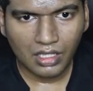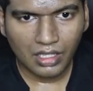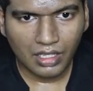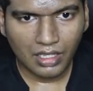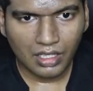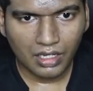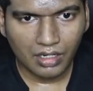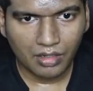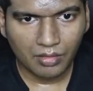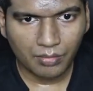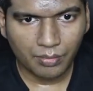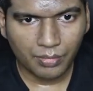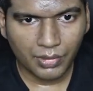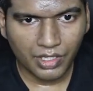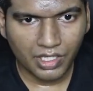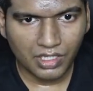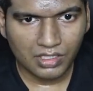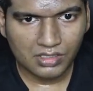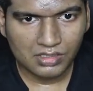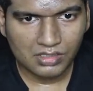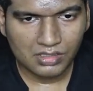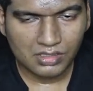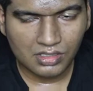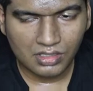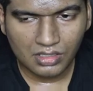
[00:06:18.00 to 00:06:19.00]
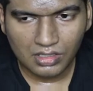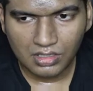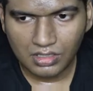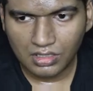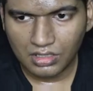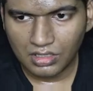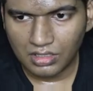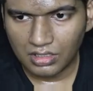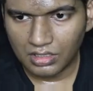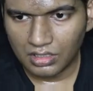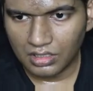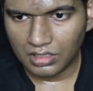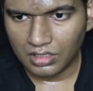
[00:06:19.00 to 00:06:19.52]
and paste it
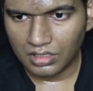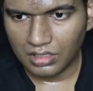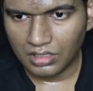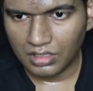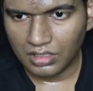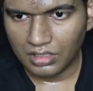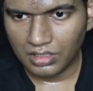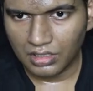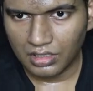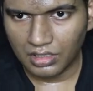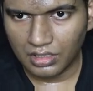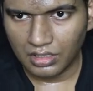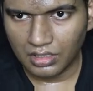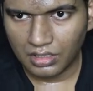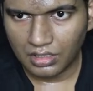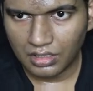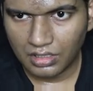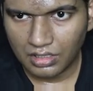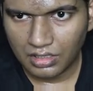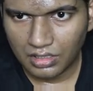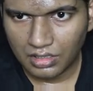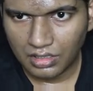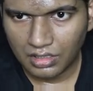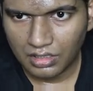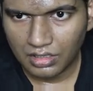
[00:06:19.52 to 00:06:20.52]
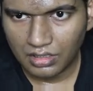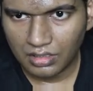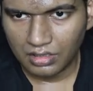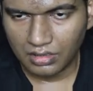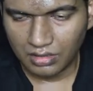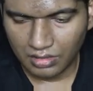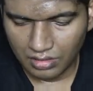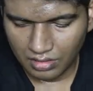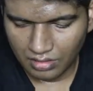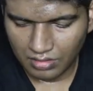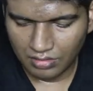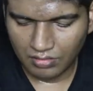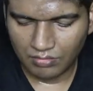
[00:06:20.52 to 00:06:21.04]
here.
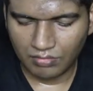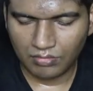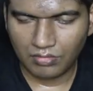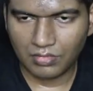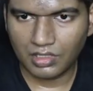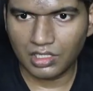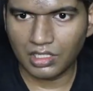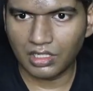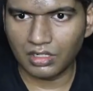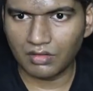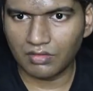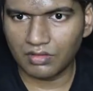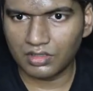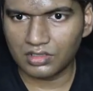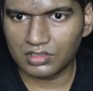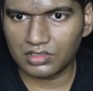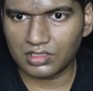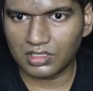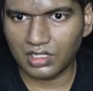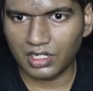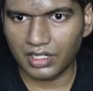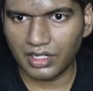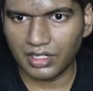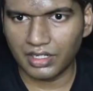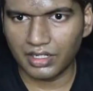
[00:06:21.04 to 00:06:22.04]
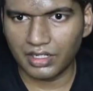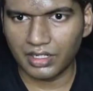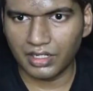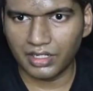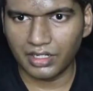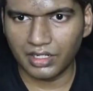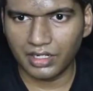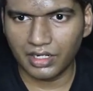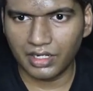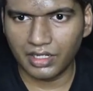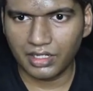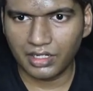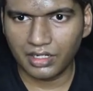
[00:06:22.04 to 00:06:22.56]
Reverse client
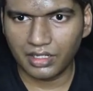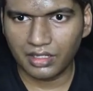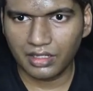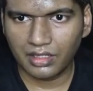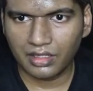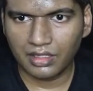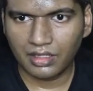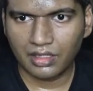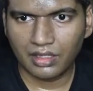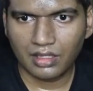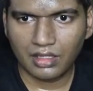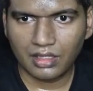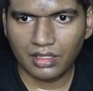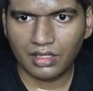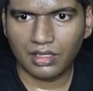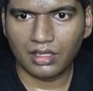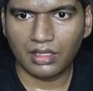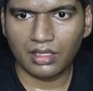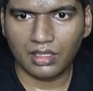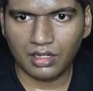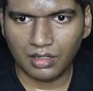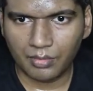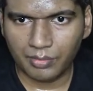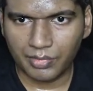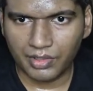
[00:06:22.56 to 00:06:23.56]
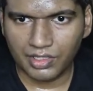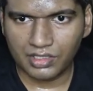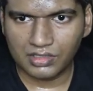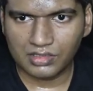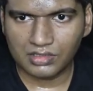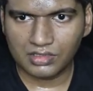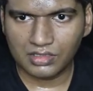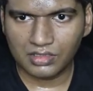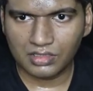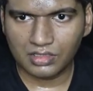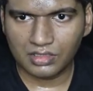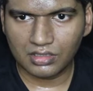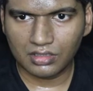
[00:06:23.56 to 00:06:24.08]
ID, right? I'll
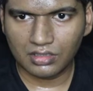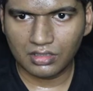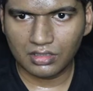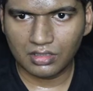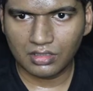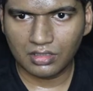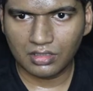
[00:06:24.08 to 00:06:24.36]
paste it here.